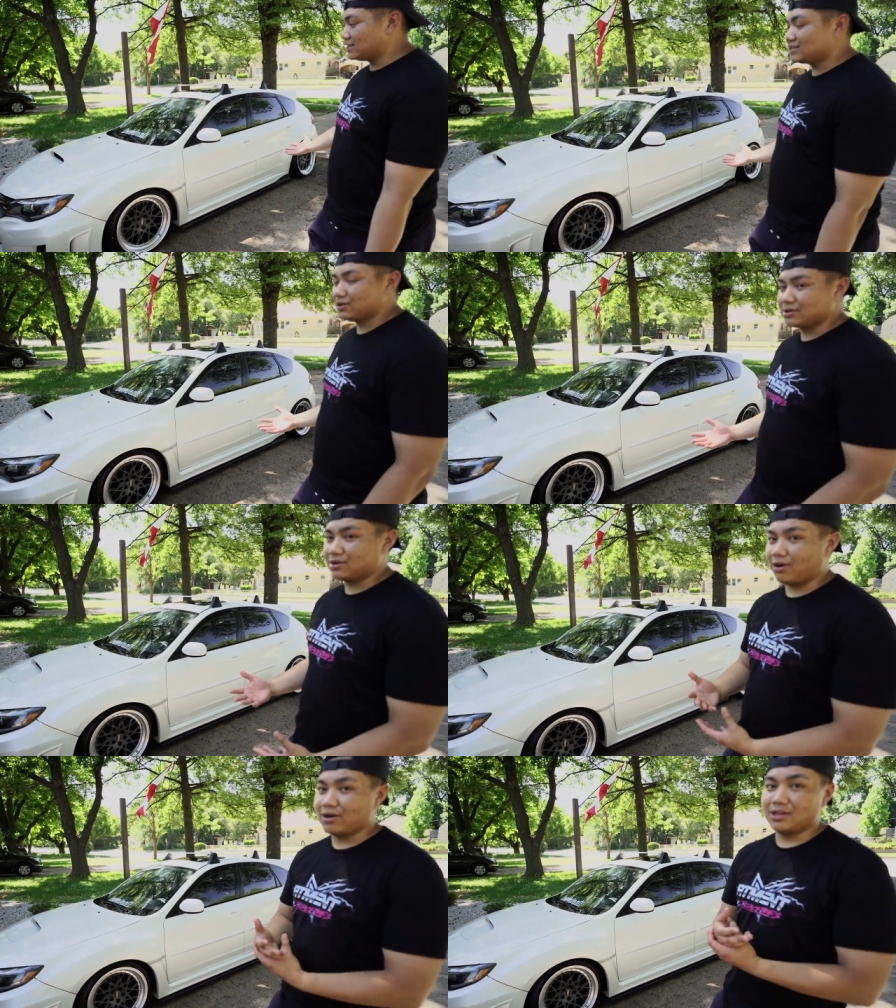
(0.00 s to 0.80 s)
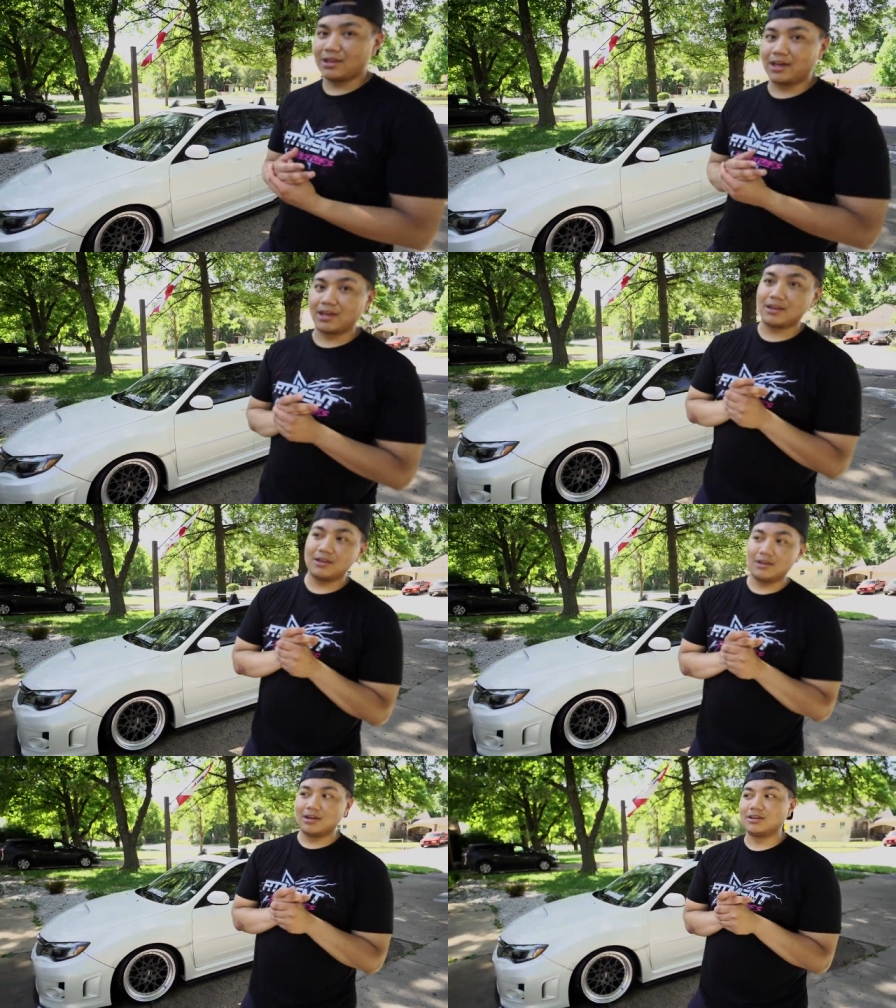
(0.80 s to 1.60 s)
detailed the car in like
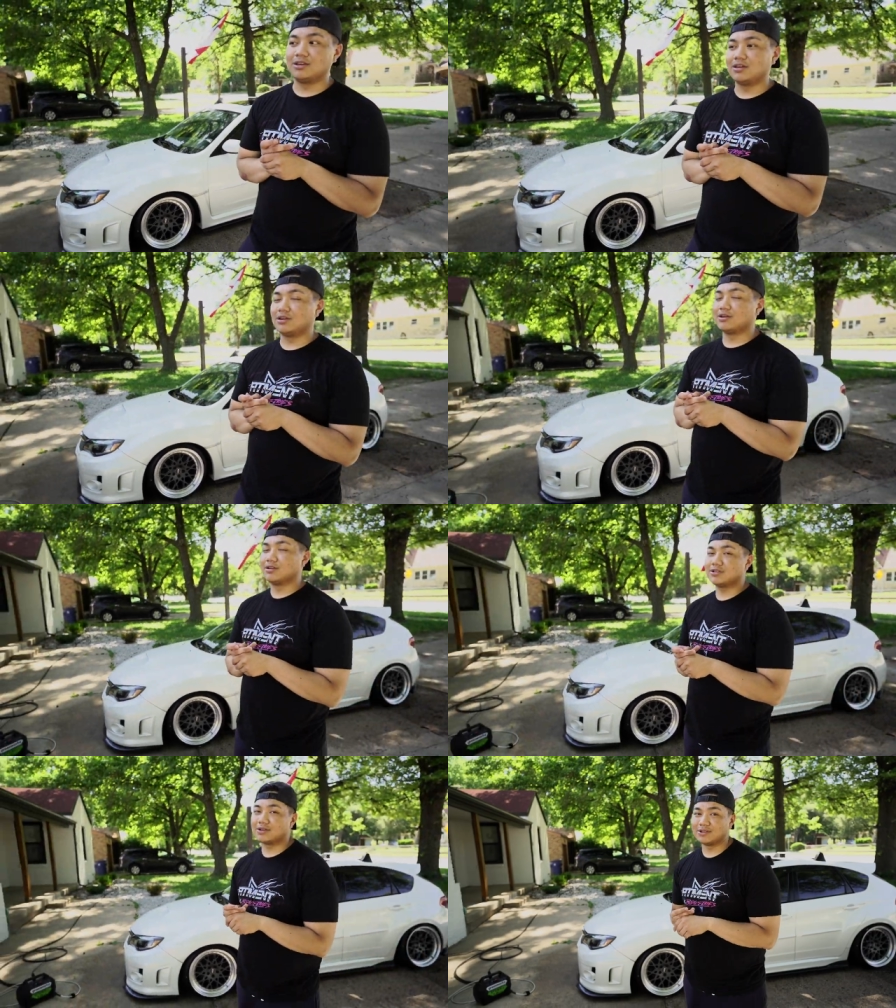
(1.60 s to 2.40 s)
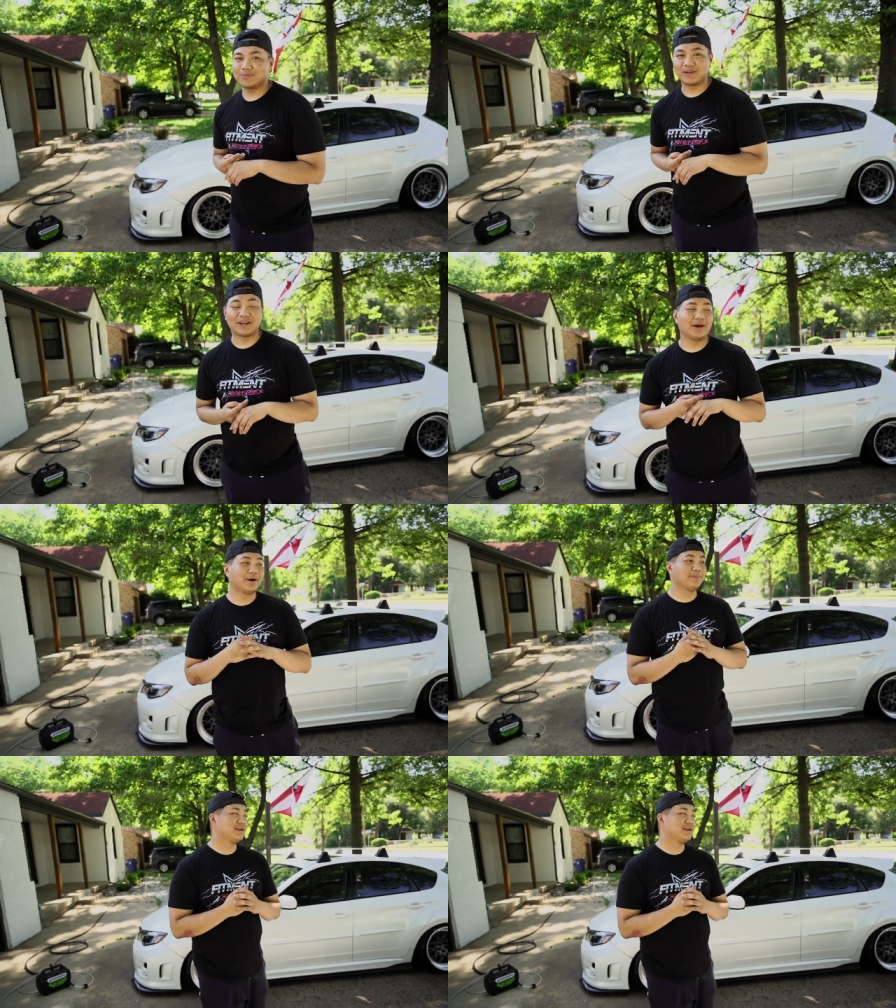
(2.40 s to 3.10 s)
a year, so it's been a